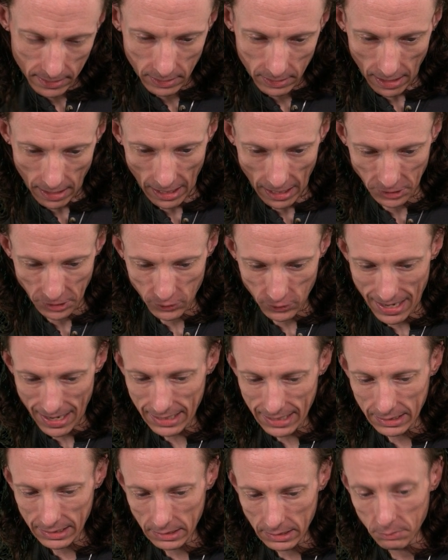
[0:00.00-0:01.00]
iDRAC,
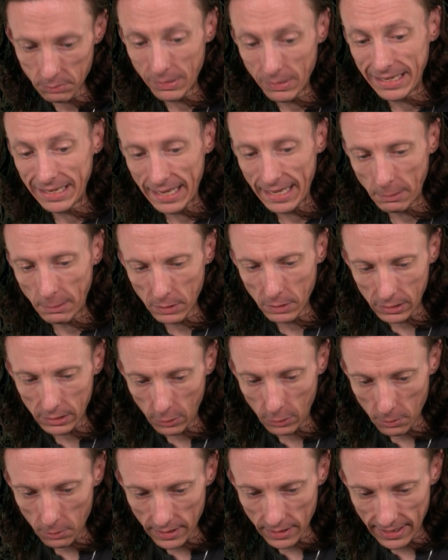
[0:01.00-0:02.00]
that beginning with
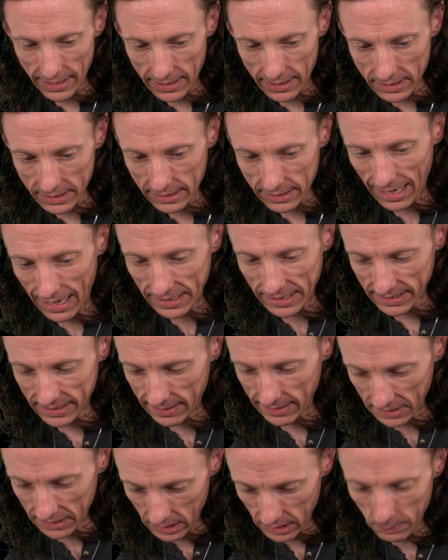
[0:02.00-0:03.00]
lowercase.
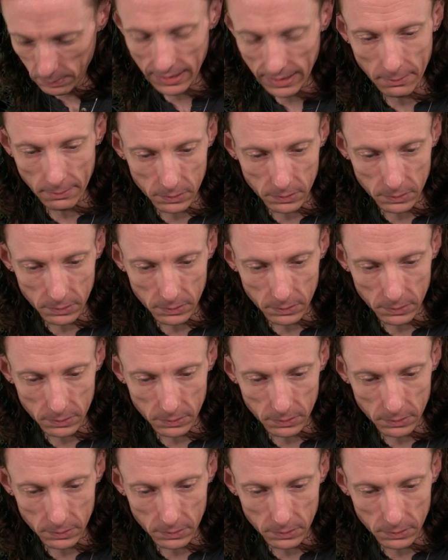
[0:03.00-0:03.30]
iSCSI beginning with